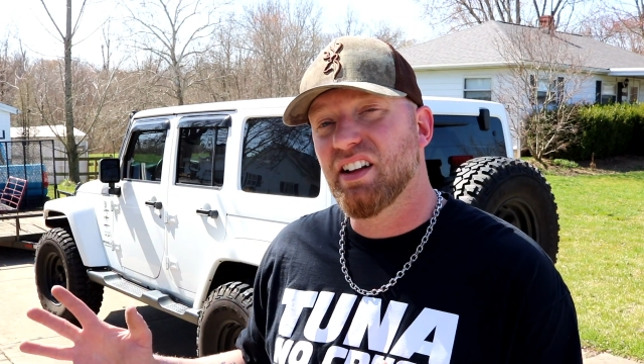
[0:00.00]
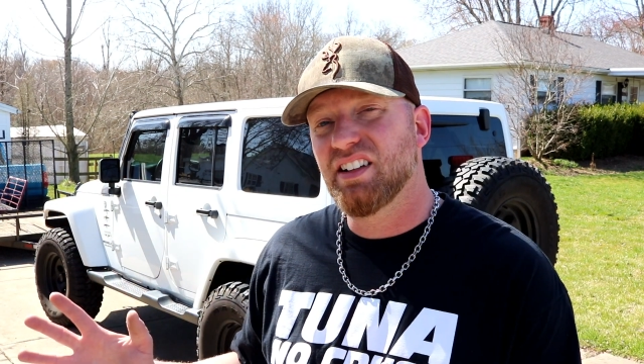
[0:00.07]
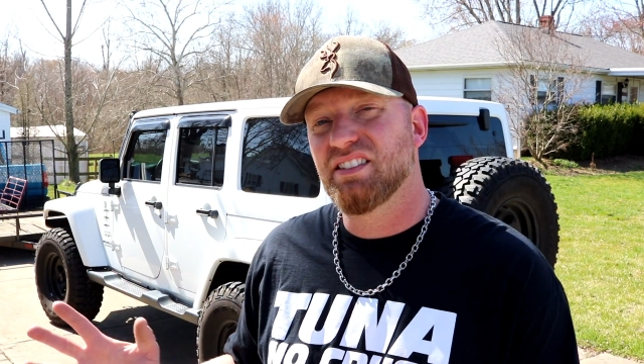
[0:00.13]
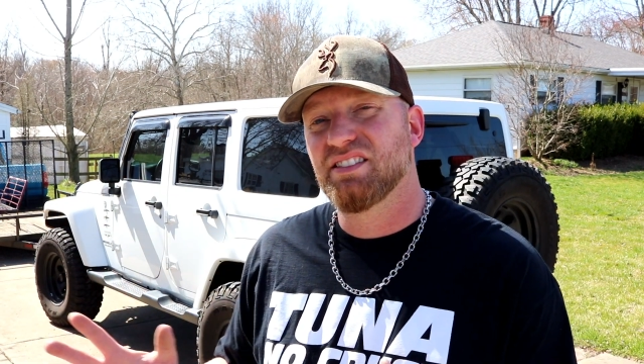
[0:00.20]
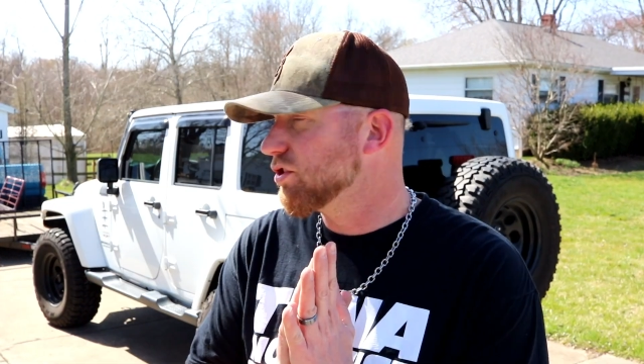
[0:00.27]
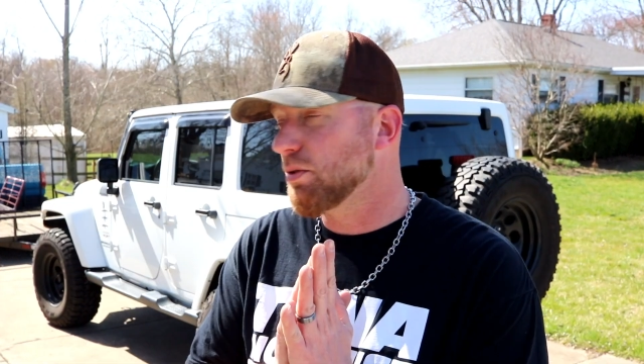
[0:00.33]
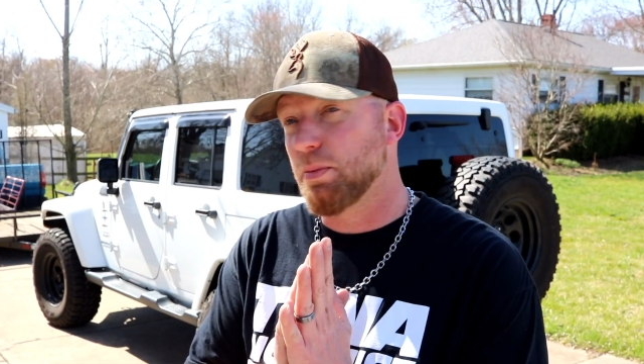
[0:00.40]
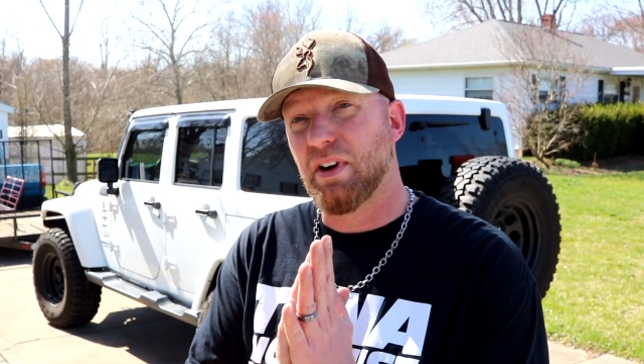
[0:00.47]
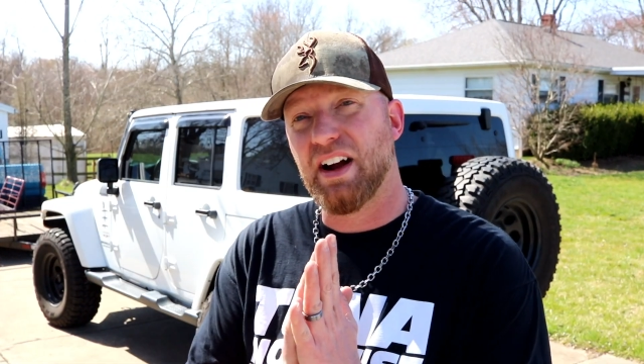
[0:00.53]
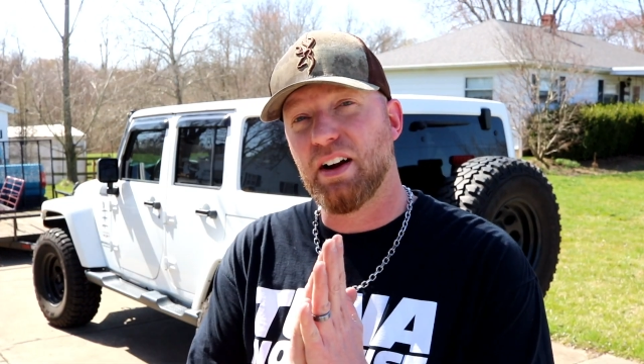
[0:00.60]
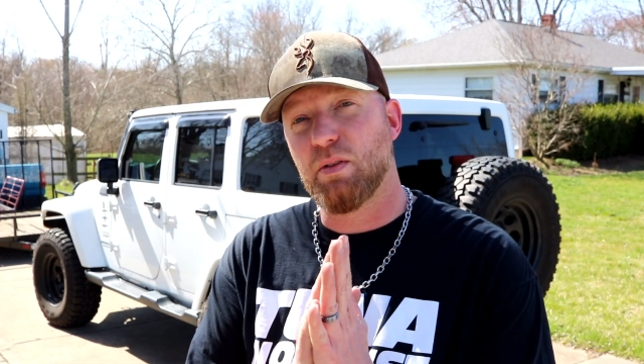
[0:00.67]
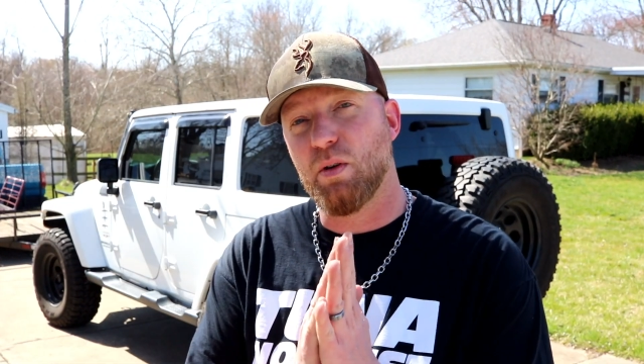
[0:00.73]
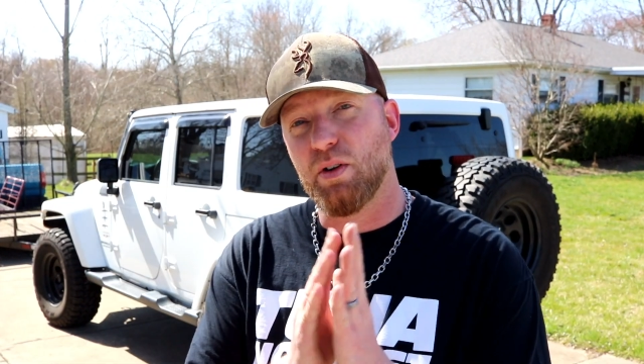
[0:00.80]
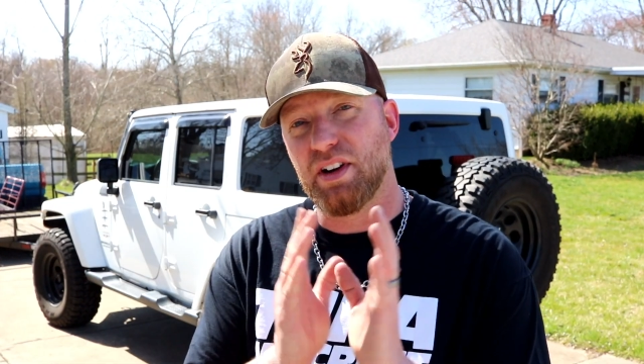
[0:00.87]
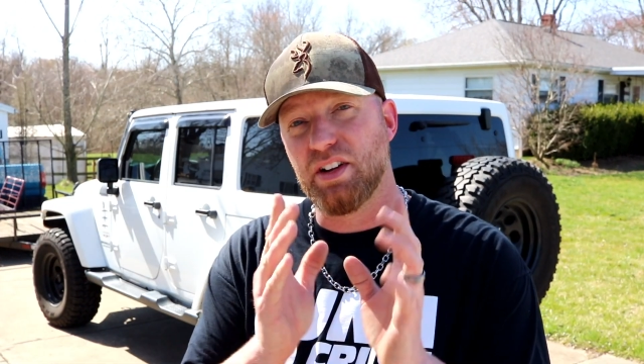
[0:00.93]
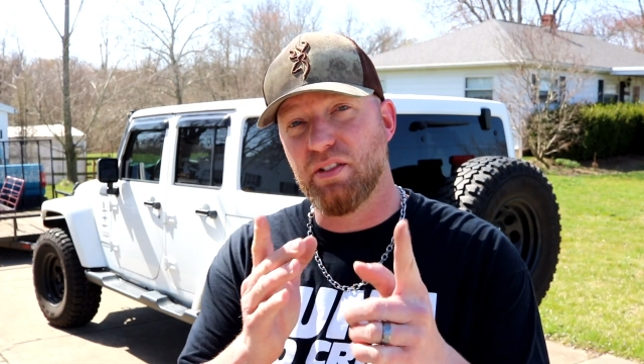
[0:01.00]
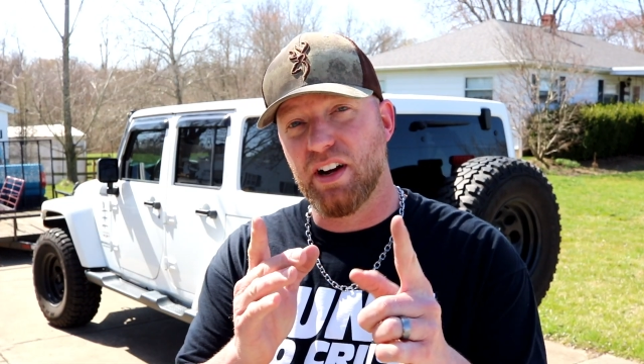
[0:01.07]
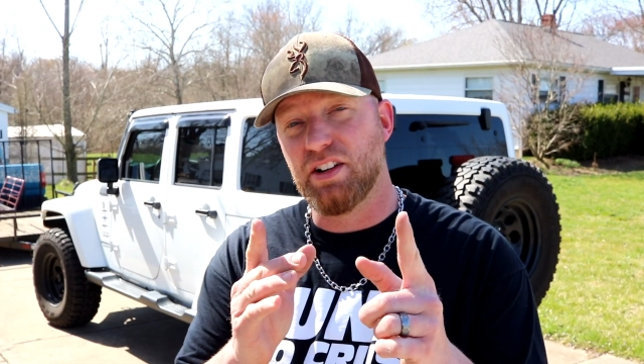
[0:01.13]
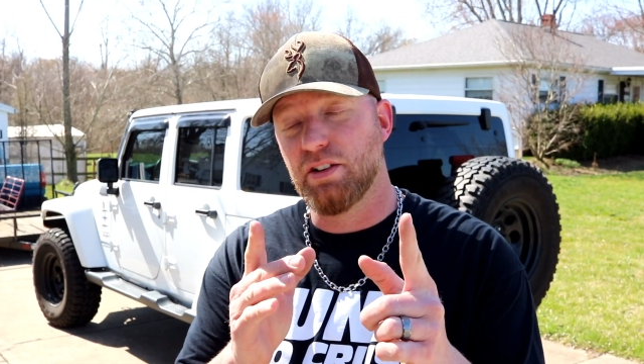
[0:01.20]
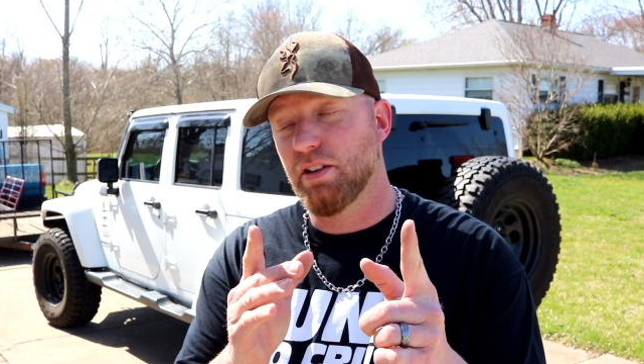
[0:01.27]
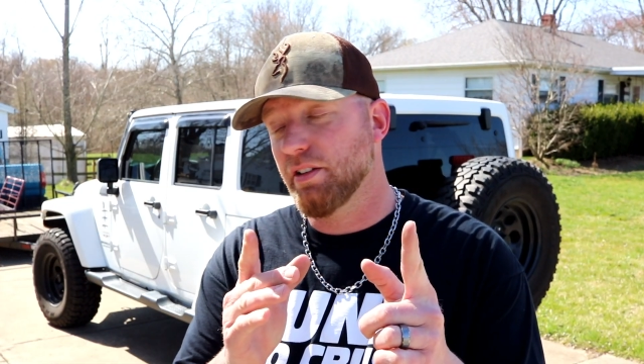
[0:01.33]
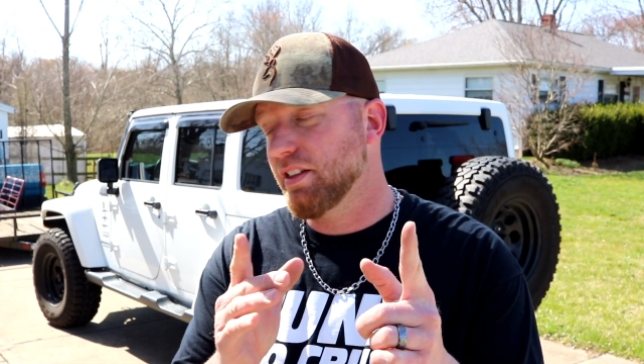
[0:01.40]
it. Super high quality
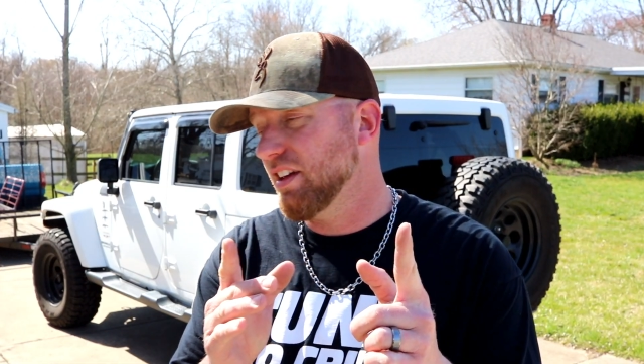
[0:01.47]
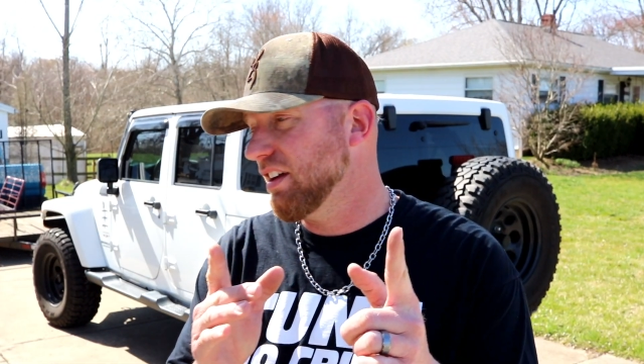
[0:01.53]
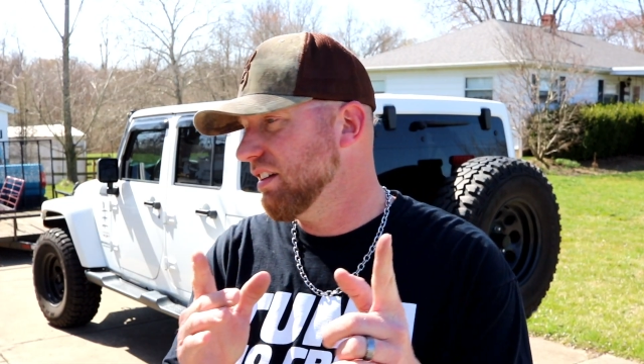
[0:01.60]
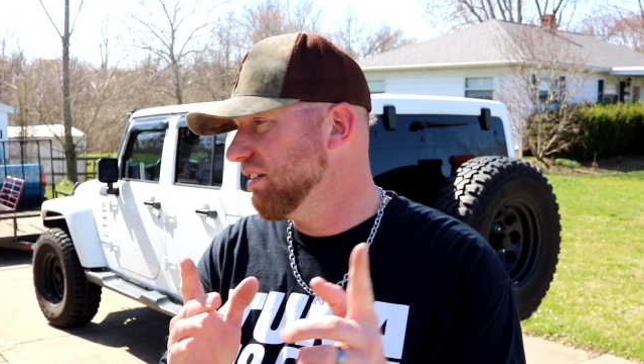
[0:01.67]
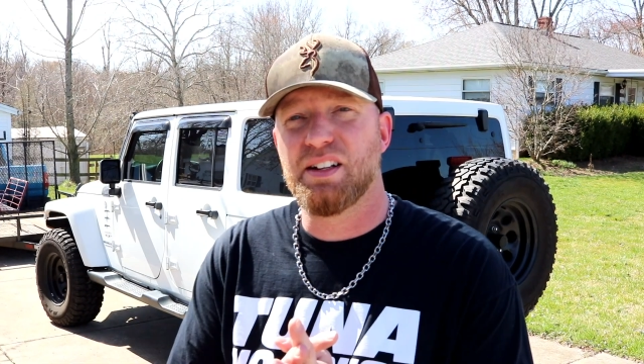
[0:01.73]
grade urethane.